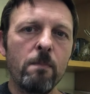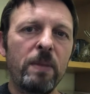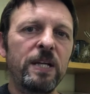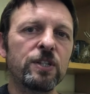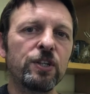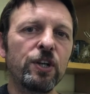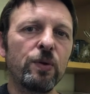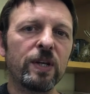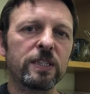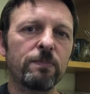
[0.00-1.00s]
Peter
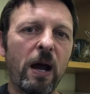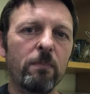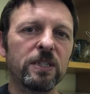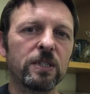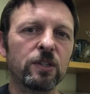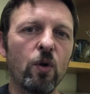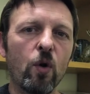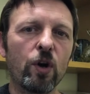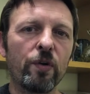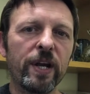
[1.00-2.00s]
knew this about Mrs.
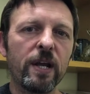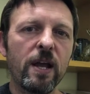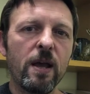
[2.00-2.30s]
Corkery